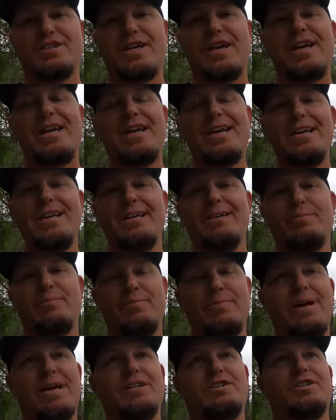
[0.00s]
She
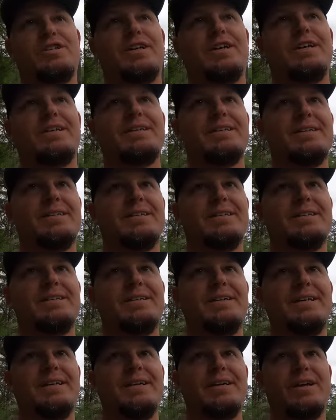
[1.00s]
mentioned
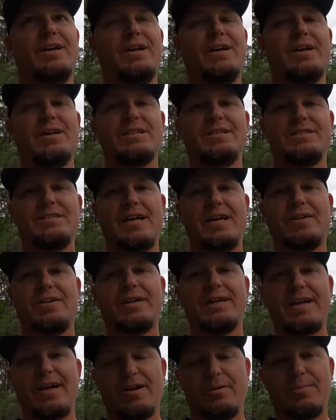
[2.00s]

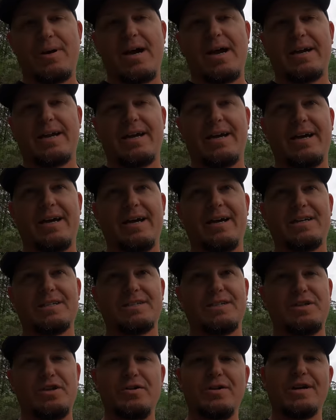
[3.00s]
settling down and buying a
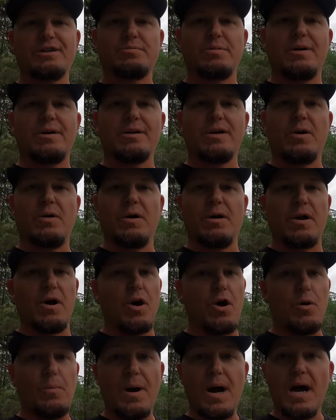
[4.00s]
house, and you guys probably going,
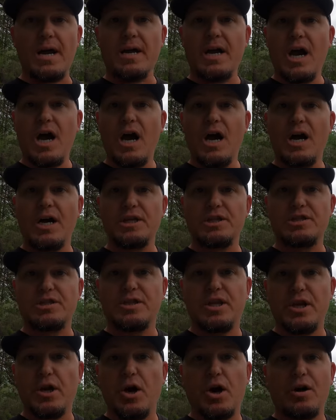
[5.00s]
oh my
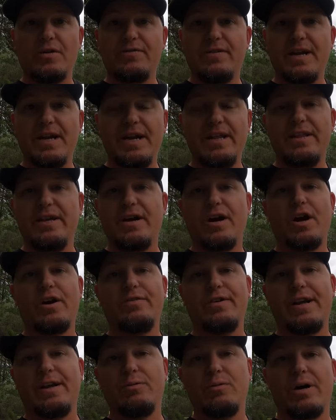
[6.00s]
gosh, the
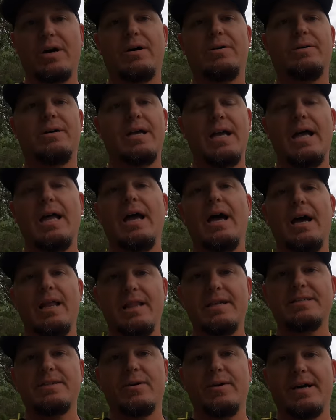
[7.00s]
RV. Well,
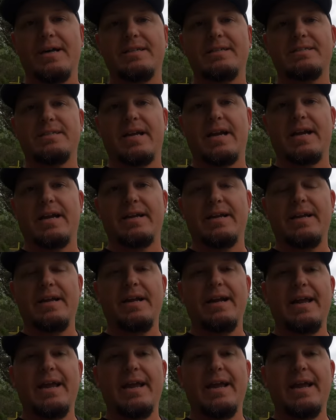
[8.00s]
let's go ahead and say it.